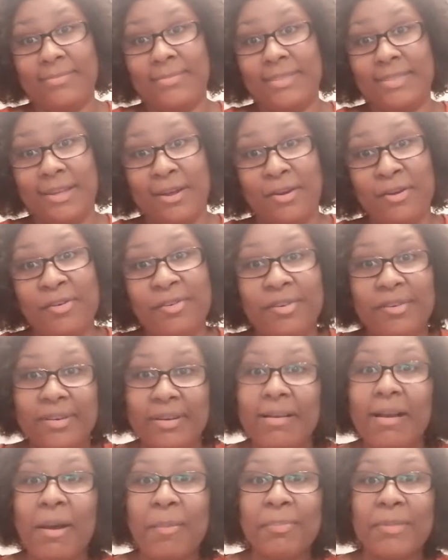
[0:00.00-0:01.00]
so
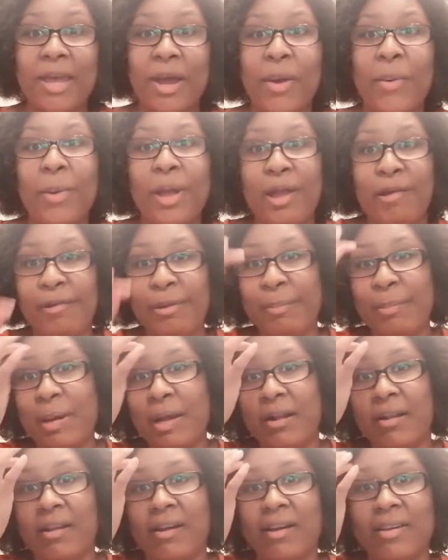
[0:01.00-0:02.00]
I'm now wearing my
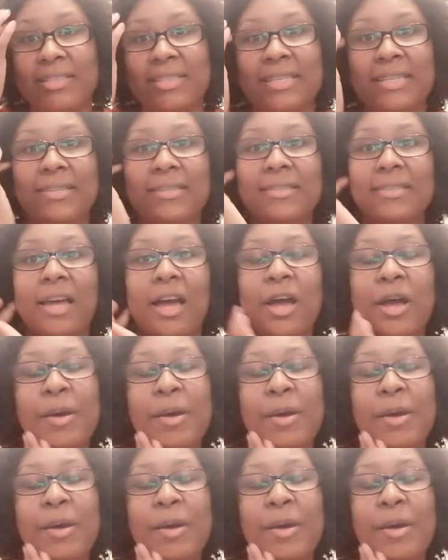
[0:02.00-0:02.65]
glasses.